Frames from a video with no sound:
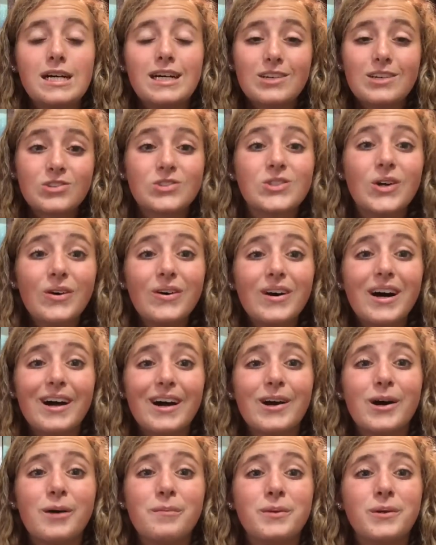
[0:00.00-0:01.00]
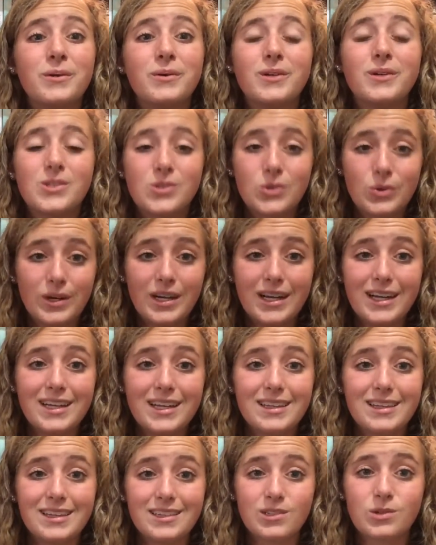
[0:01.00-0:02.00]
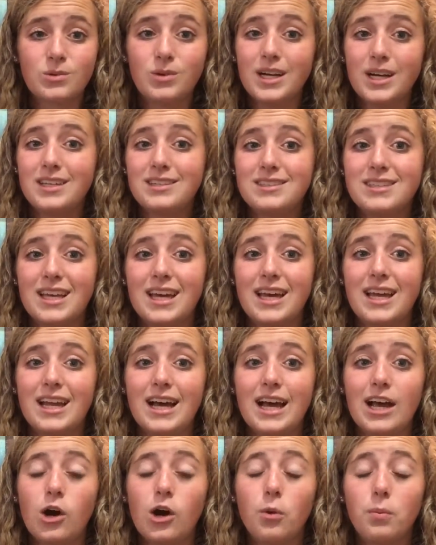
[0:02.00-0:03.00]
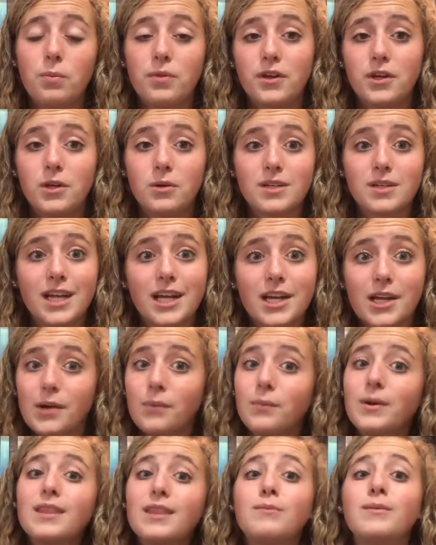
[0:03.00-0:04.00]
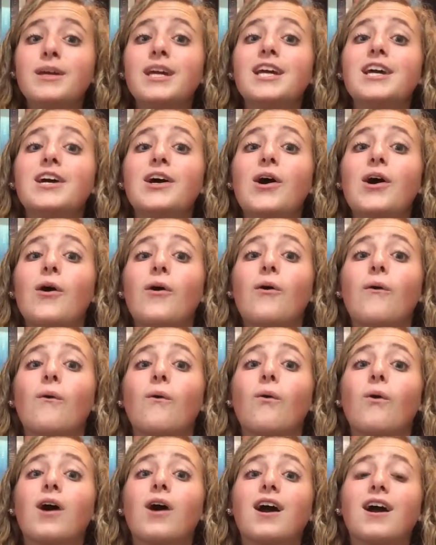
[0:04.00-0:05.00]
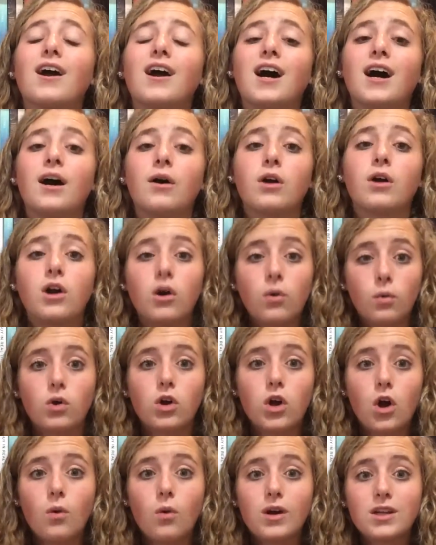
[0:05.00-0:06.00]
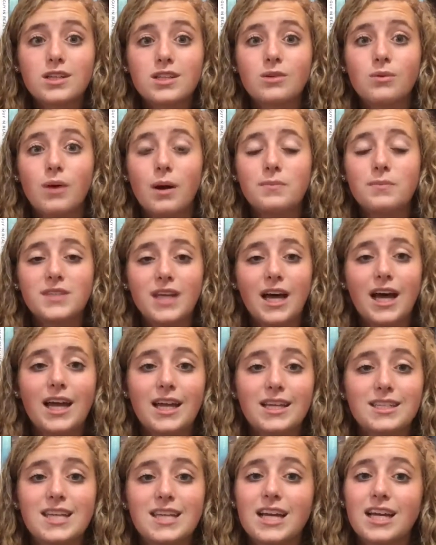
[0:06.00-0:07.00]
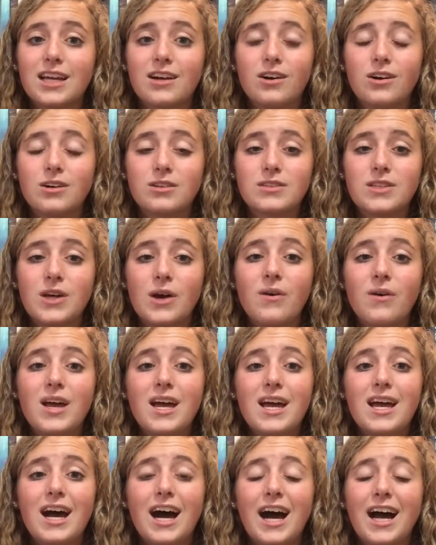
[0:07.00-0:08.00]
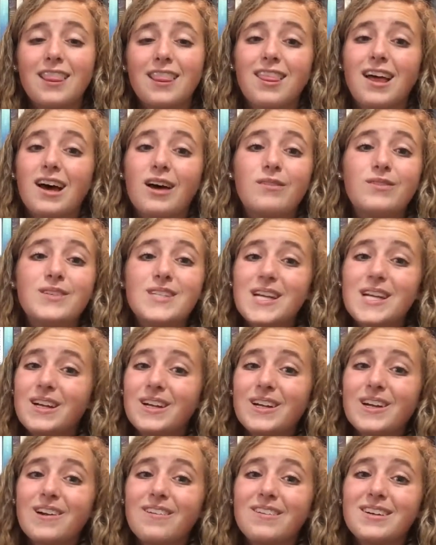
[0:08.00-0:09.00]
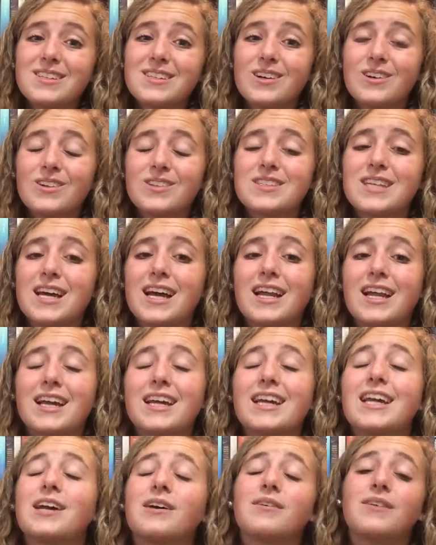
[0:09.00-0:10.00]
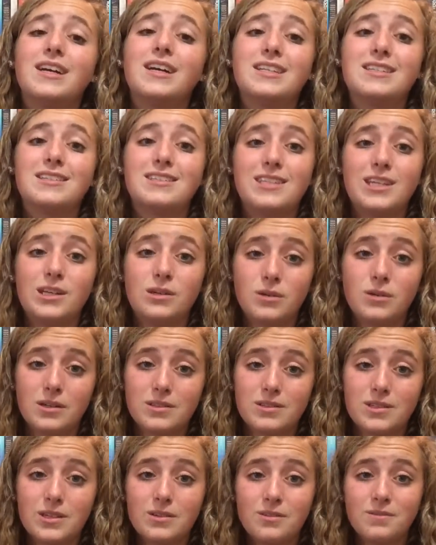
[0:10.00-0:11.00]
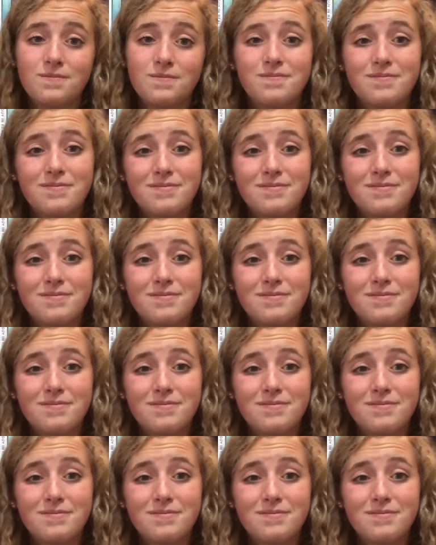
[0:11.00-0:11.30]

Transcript: So I hope you enjoyed this quiz, and I hope that you are taking it with me, or uh, go, we'll go onto the website and take it also. I love to hear your results, and I can't wait to see you all soon.